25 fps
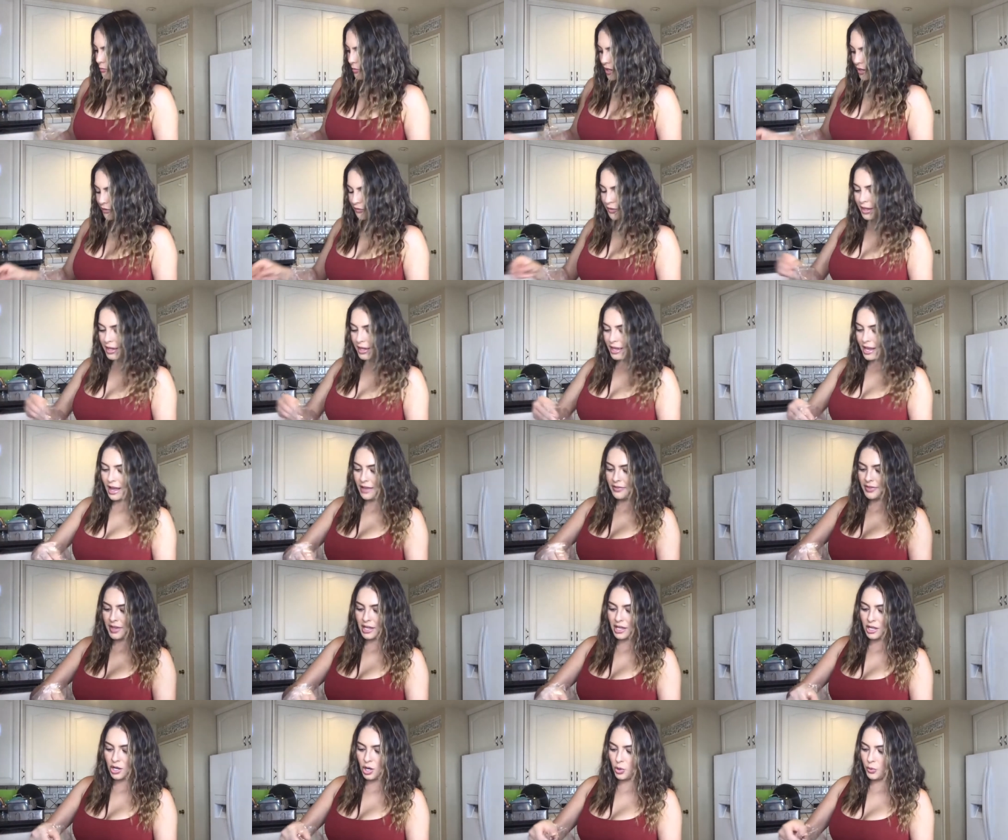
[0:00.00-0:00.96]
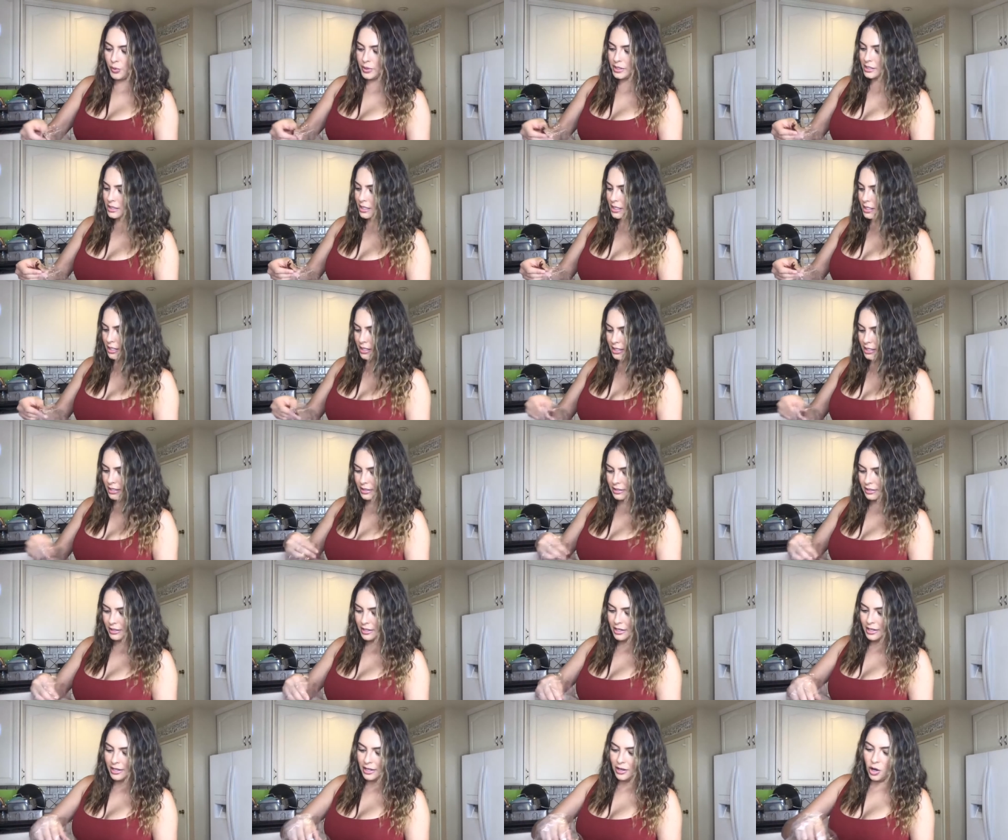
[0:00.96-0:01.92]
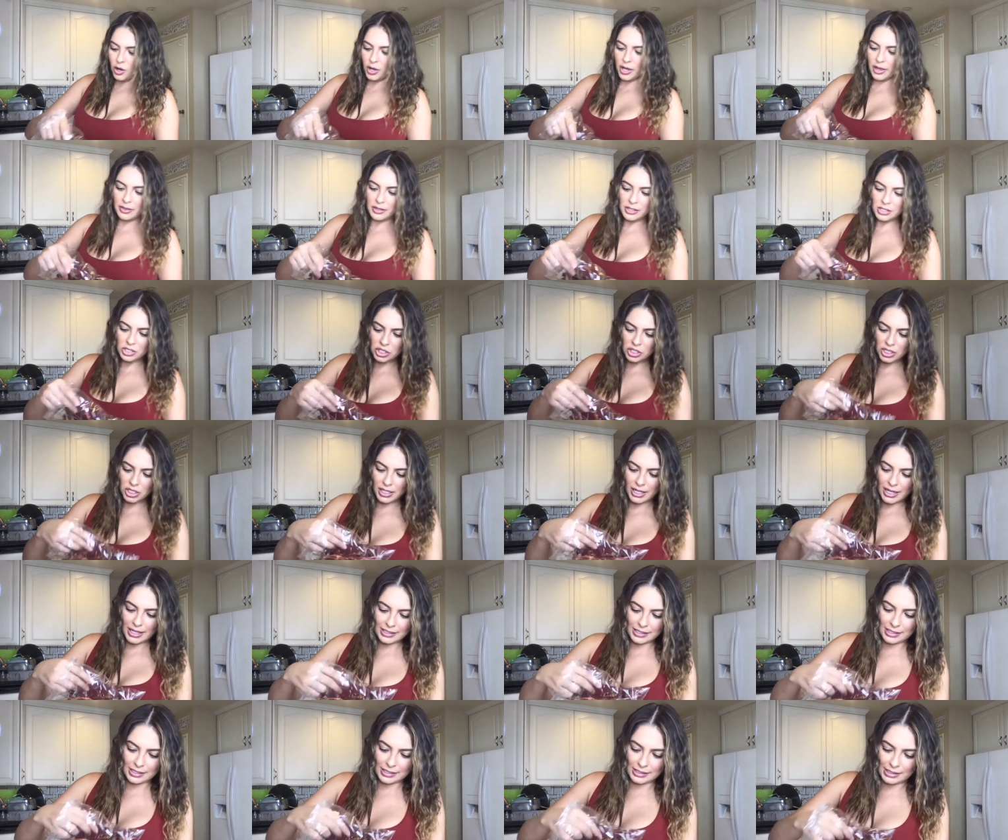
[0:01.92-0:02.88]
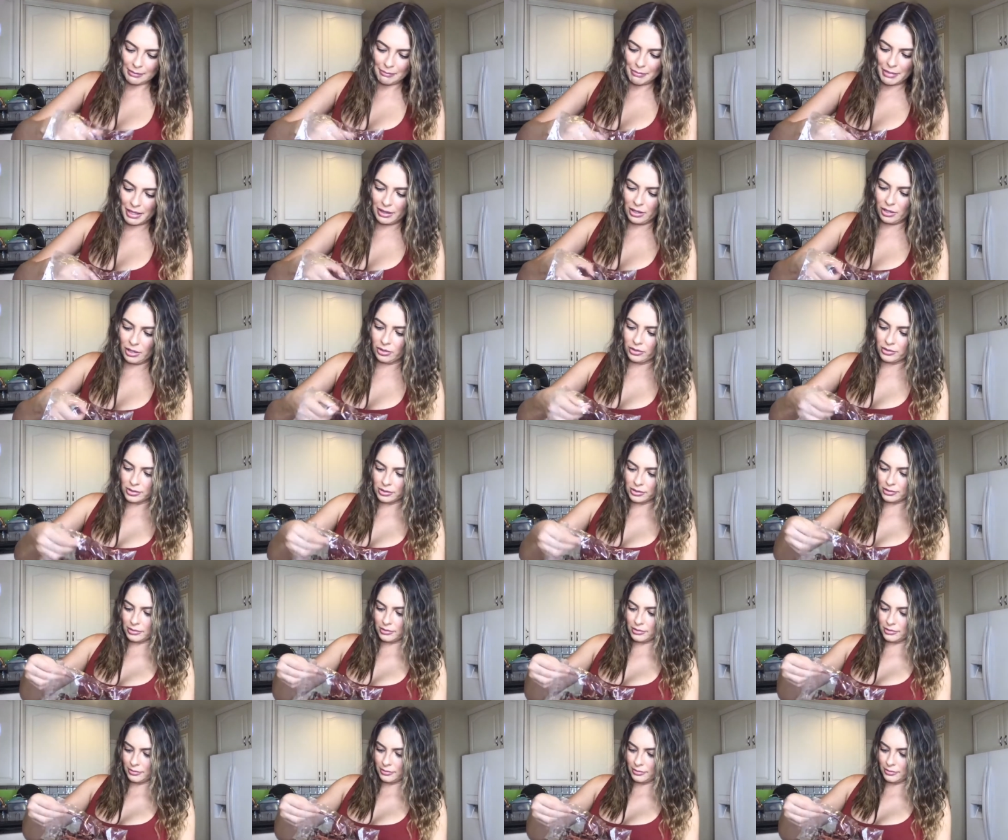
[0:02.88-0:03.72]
But if they can, they can always learn. Okay, these chiles están medios.